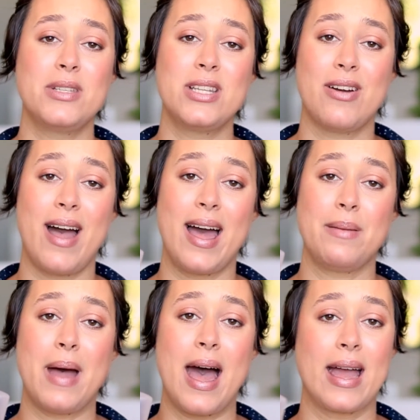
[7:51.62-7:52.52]
this in your
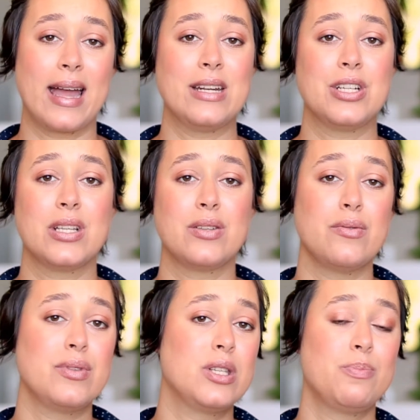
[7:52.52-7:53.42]
handbag and
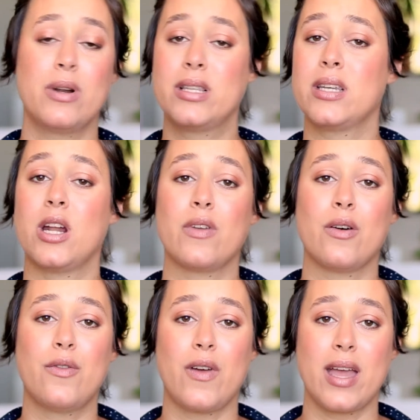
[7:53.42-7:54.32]
just spritz it over
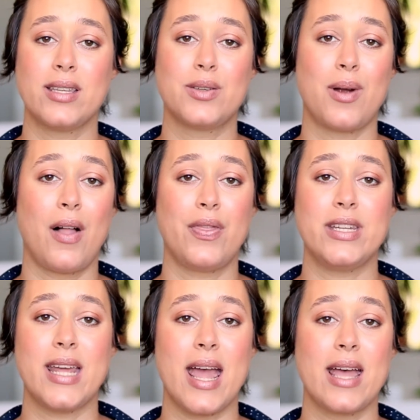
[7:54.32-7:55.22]
your face throughout the
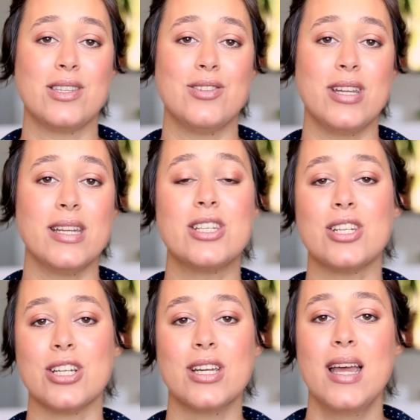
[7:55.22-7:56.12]
day as you need
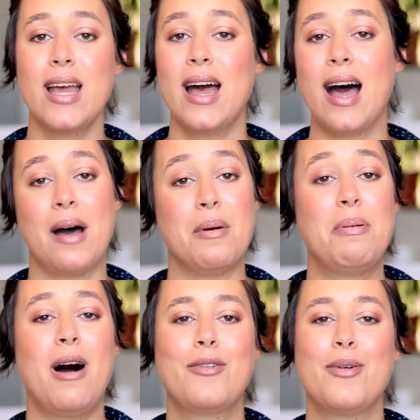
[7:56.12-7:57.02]
to,
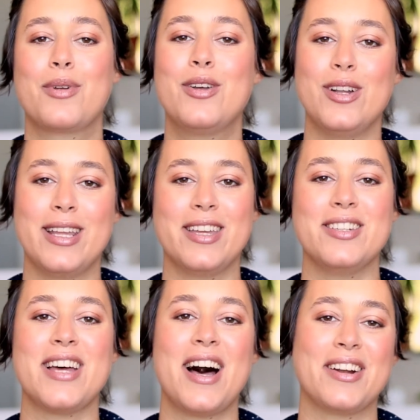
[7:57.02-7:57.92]
apart from cooling you
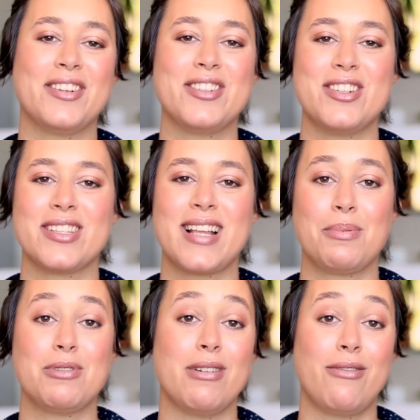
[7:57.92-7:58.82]
down, also just
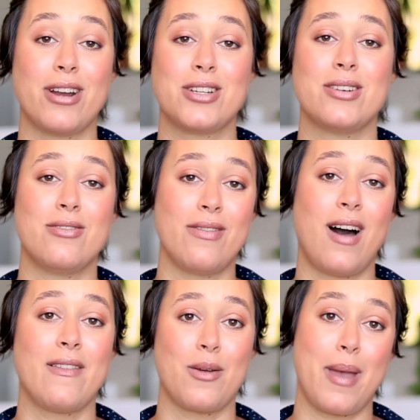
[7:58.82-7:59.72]
help to refresh and
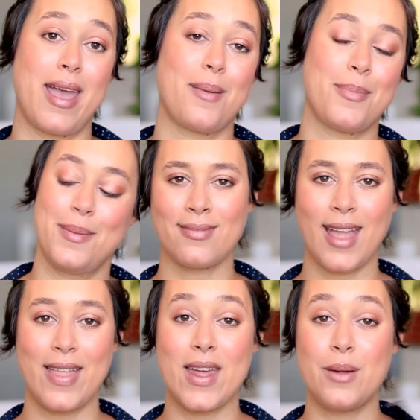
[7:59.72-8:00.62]
revive your makeup.
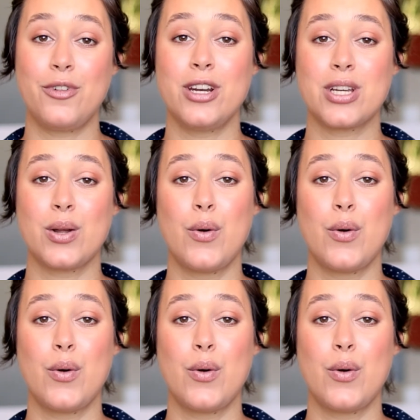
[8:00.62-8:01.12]
Then I'm finishing